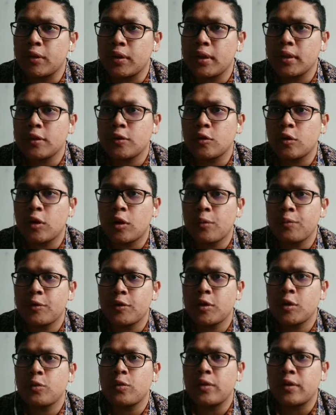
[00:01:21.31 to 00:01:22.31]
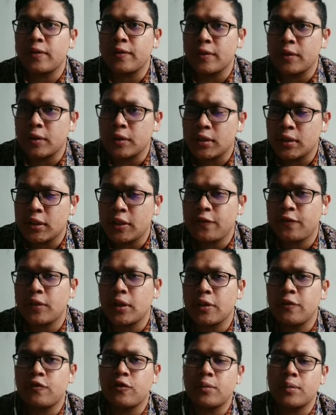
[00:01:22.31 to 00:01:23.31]
So computer will receive the
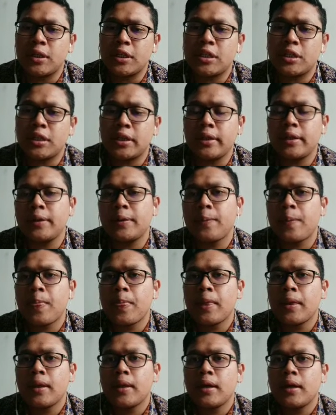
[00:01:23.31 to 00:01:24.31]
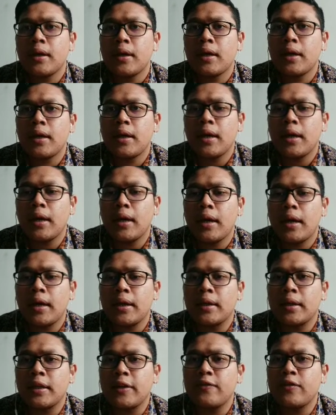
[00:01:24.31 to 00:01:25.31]
information and
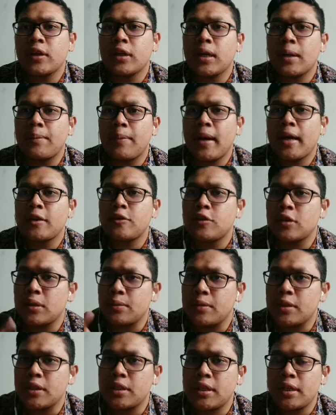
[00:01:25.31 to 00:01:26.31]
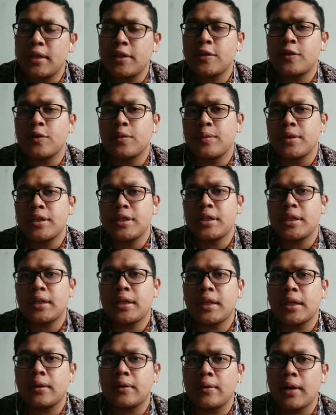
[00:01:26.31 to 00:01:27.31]
give the command to the machine, so machine can
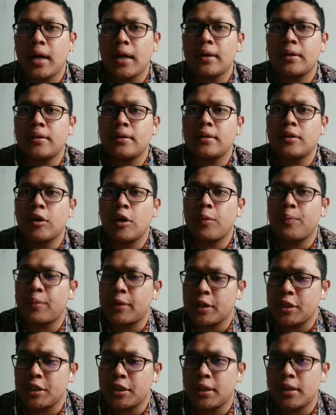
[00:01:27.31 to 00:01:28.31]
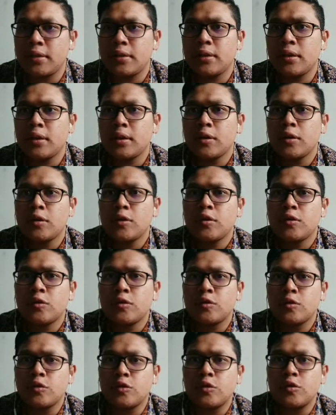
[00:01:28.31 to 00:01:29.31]
run the operation to
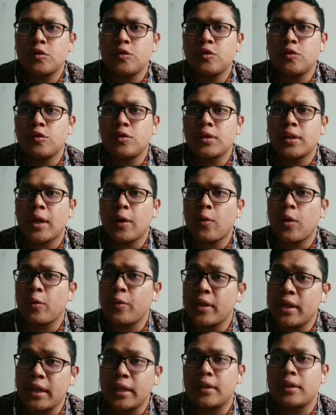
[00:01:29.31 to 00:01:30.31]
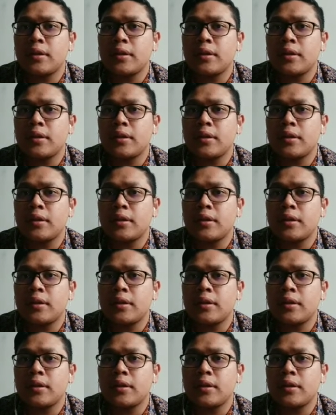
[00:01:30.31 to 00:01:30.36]
do that what we need.